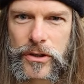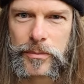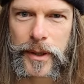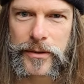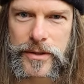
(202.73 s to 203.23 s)

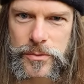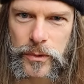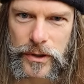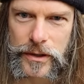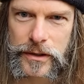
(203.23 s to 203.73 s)
about this
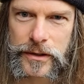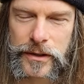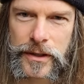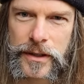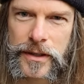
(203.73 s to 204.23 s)
word?"
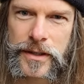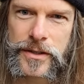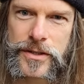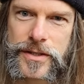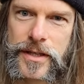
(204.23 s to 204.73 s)

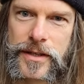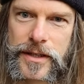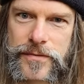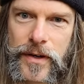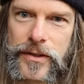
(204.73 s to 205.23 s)
She said,
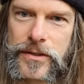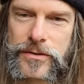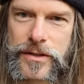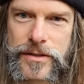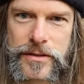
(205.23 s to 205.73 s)
"That's very
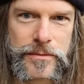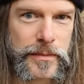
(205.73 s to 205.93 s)
interesting to